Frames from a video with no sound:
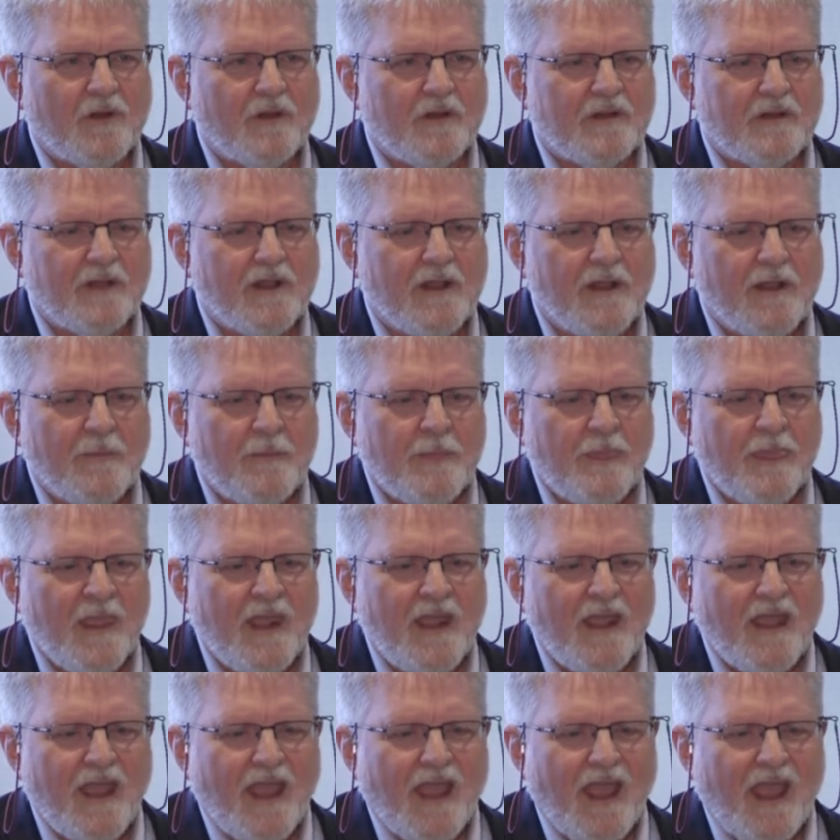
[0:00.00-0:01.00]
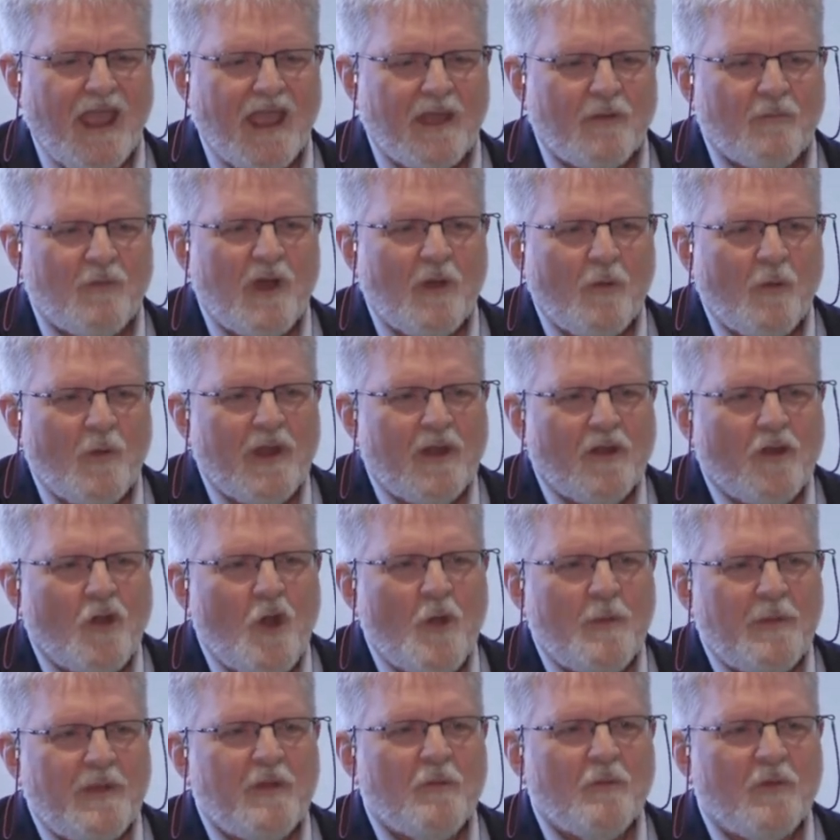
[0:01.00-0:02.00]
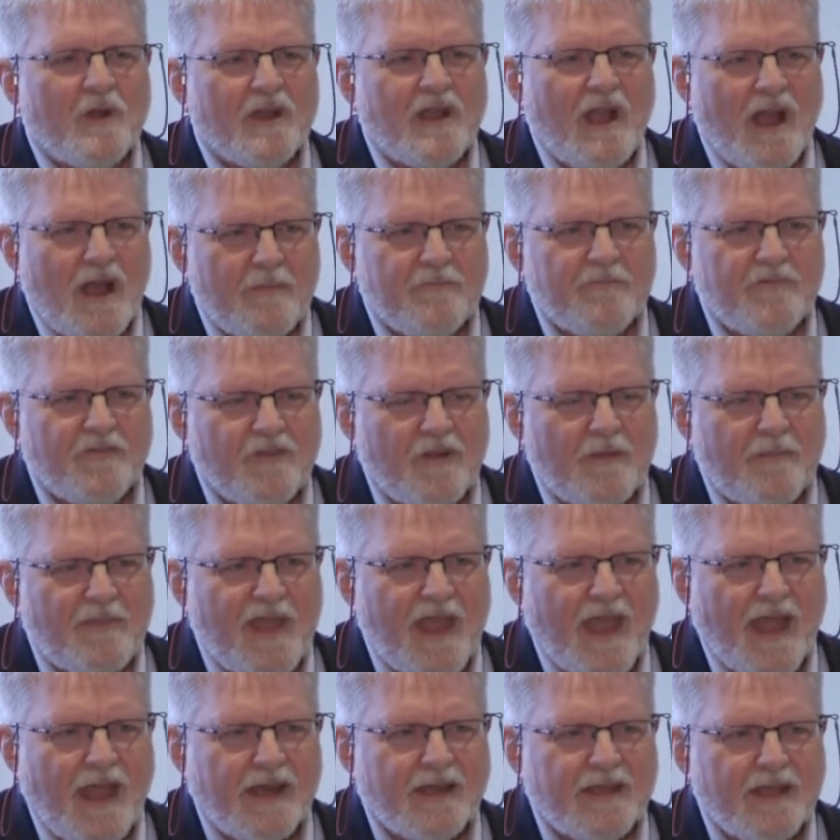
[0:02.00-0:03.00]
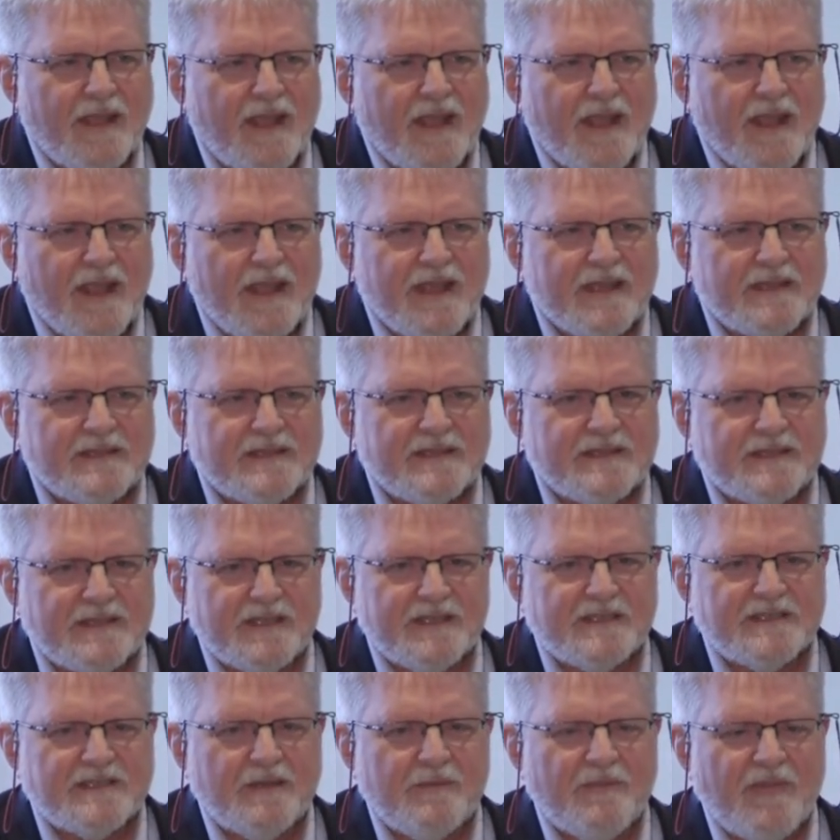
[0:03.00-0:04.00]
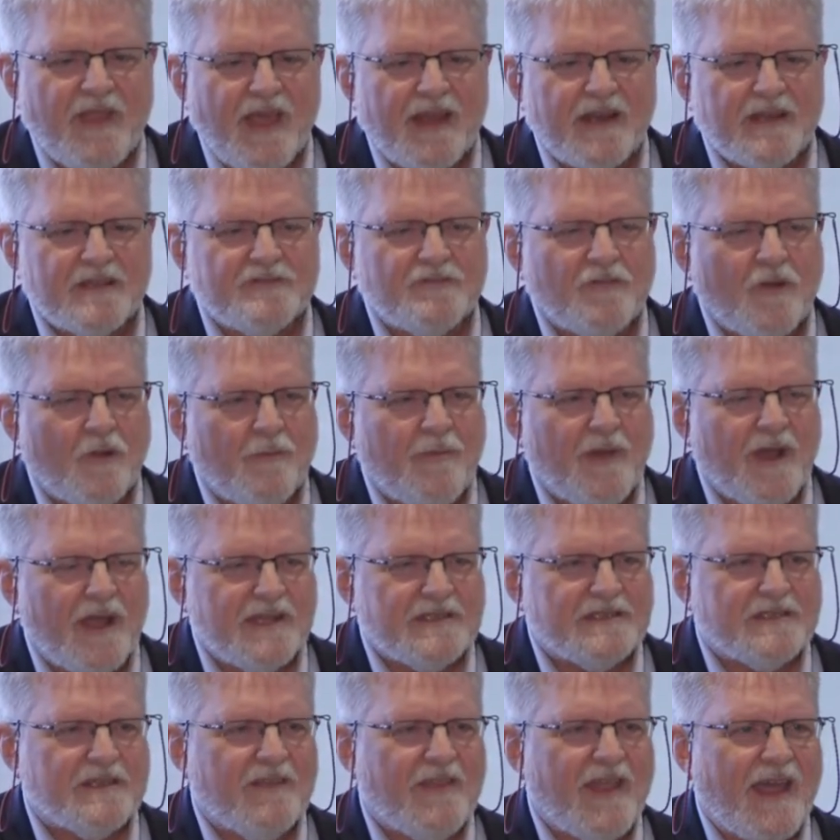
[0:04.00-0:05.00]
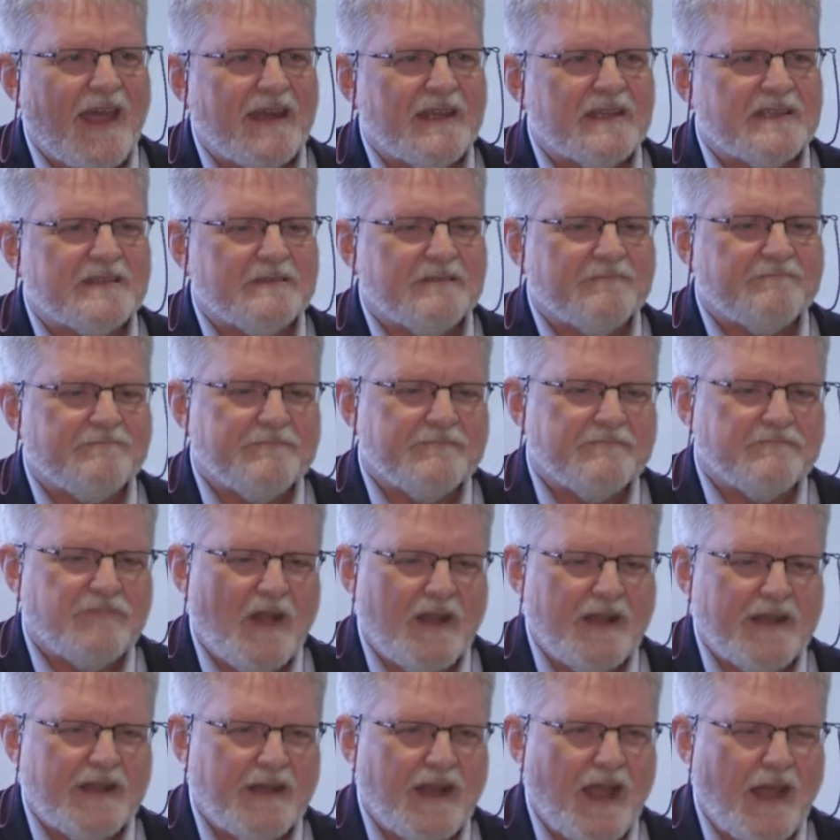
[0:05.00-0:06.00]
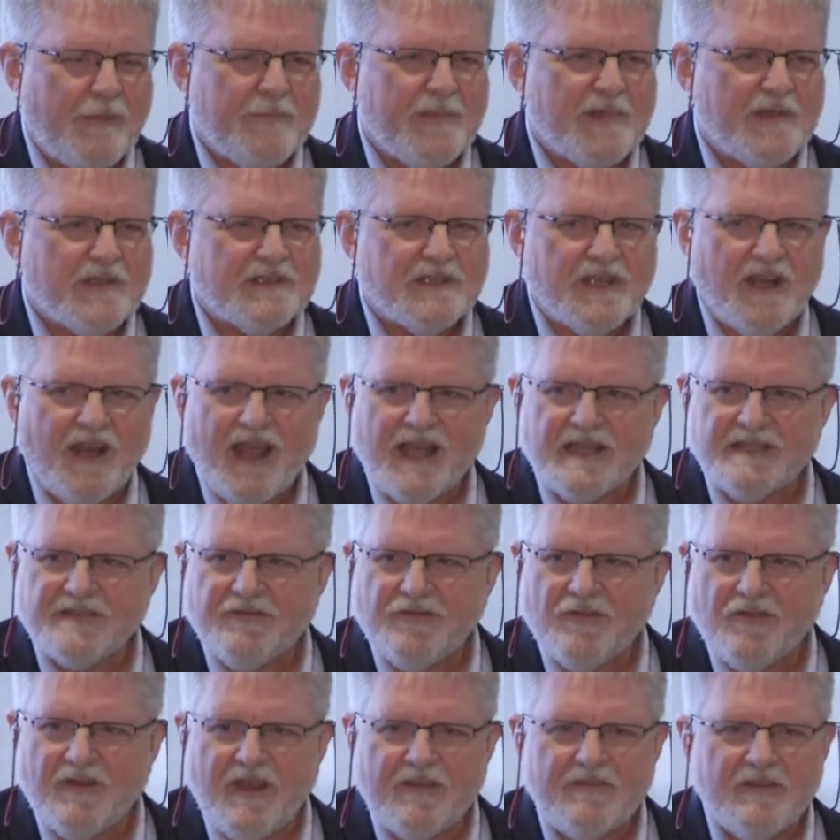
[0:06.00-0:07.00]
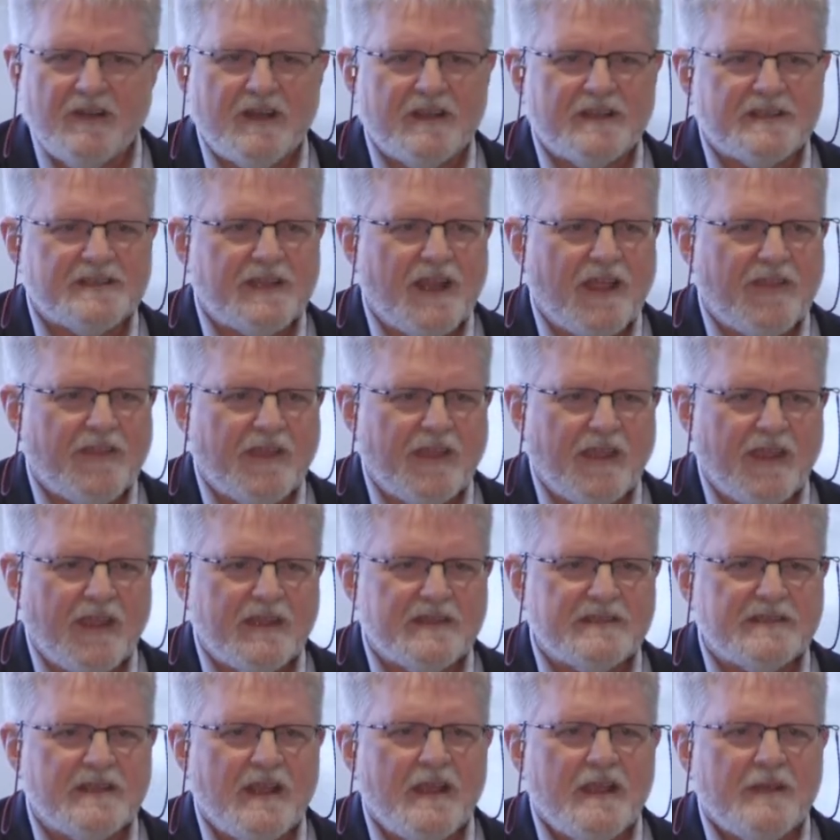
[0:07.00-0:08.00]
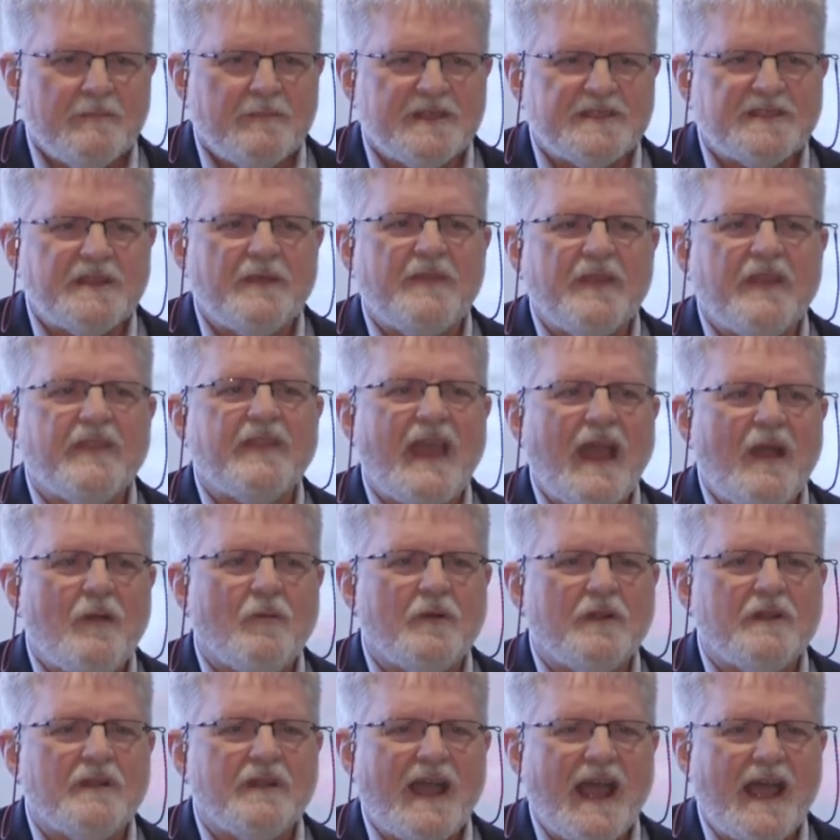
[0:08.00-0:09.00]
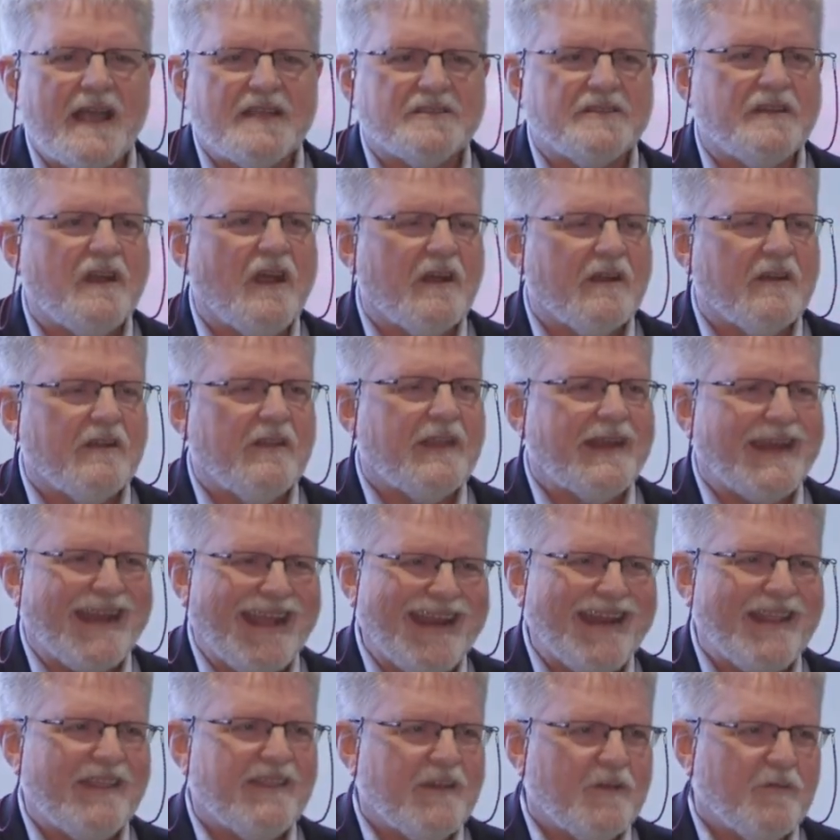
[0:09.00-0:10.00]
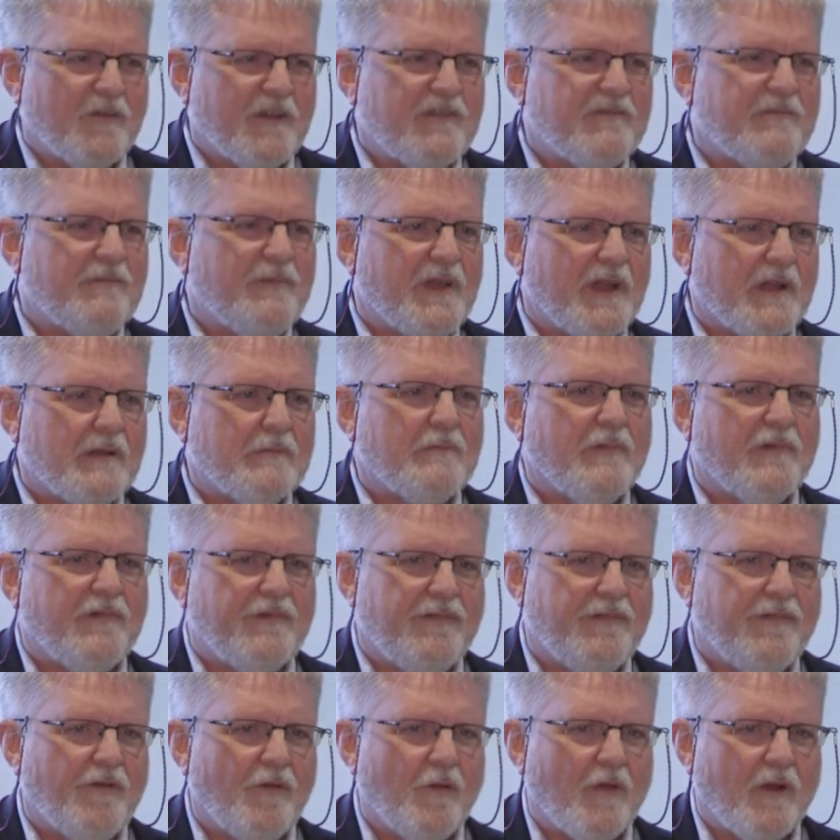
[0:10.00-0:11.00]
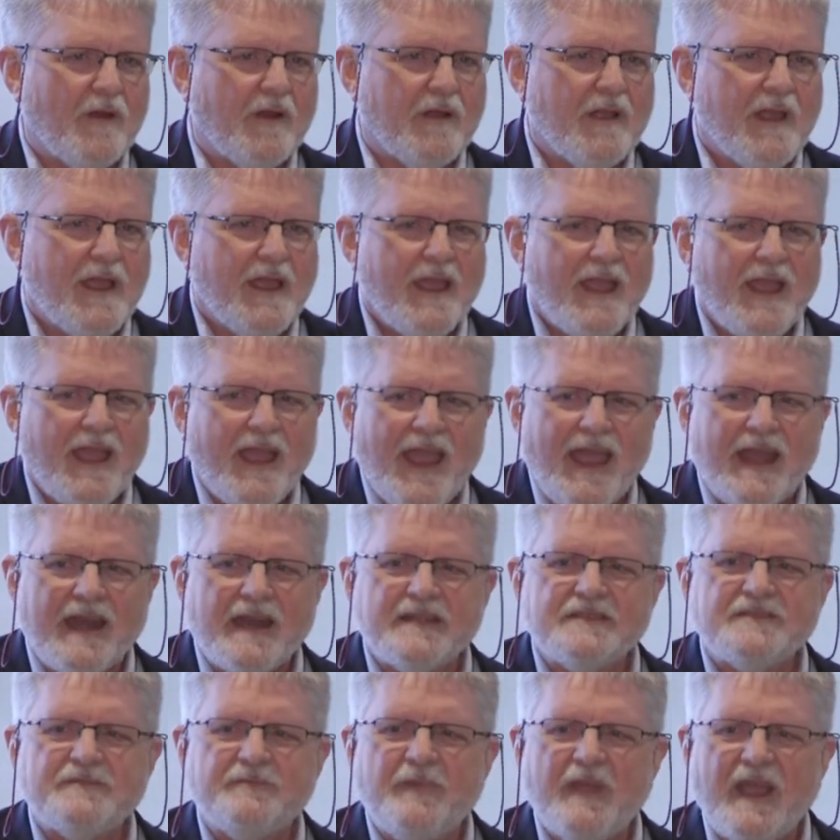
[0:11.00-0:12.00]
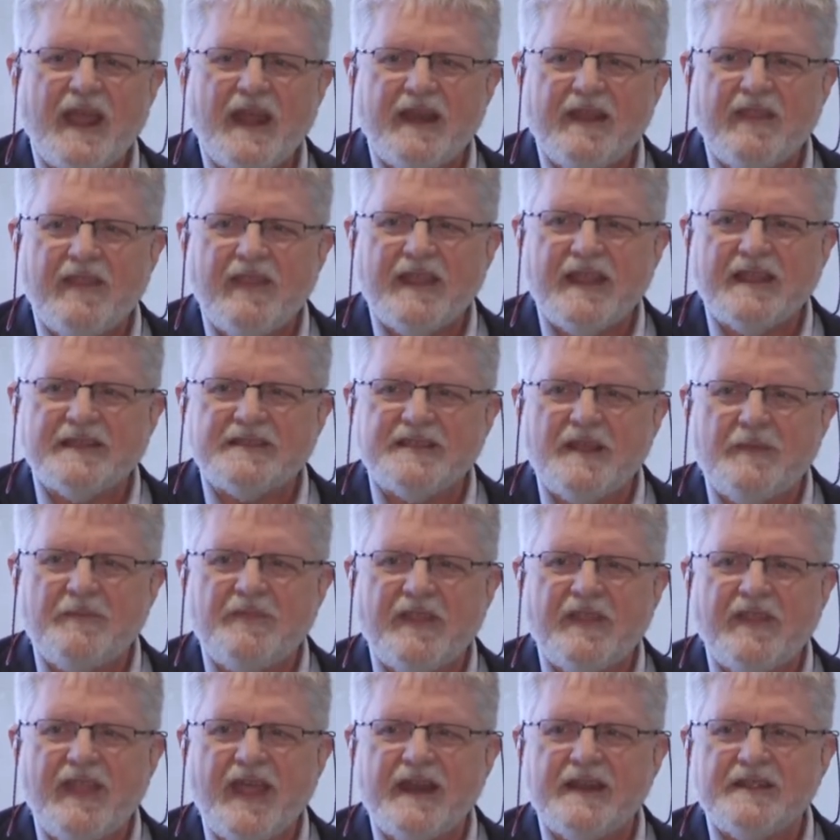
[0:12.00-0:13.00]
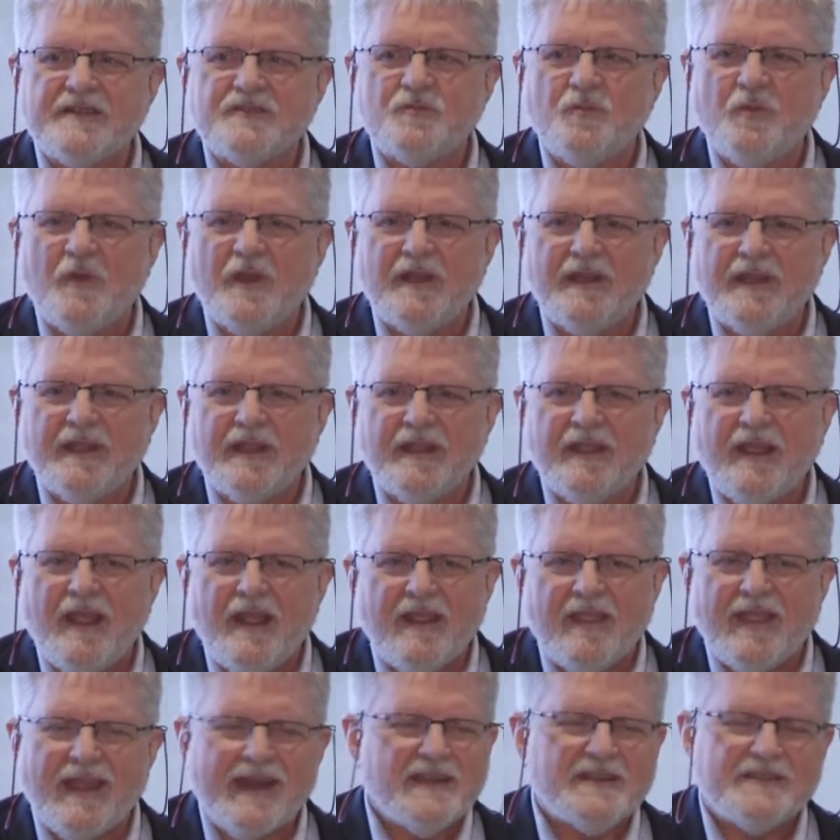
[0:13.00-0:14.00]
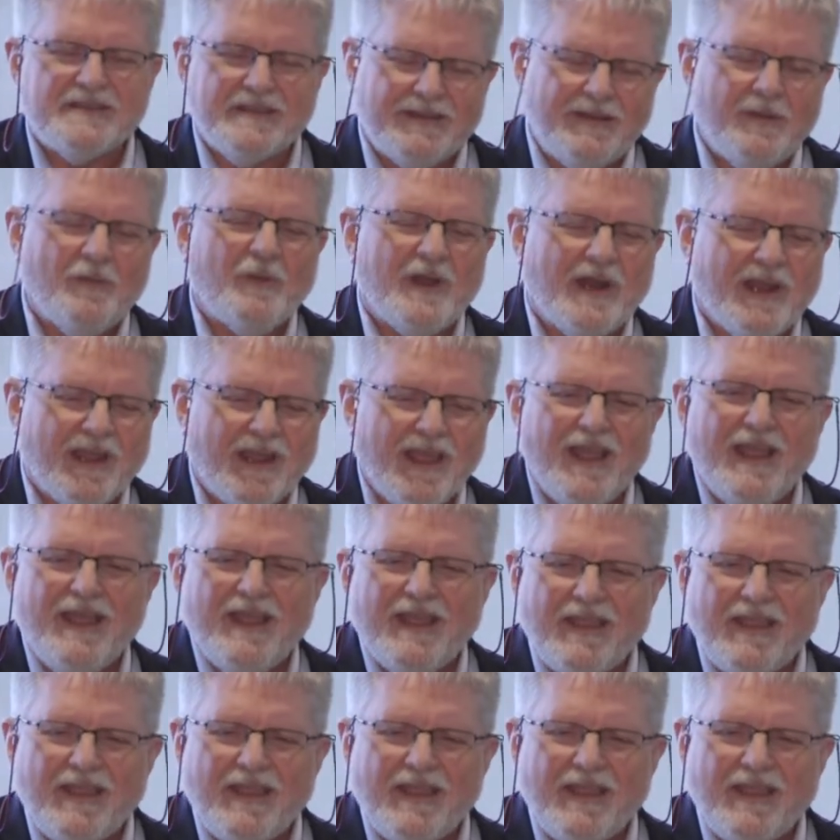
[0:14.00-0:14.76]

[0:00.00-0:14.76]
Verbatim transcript: world. And what we are hoping will come from that is a system that is robust, that is probably not built to last forever, because nothing is, but something that will last longer than anything we've built before and, it's, and, and something that is willing, that is willing,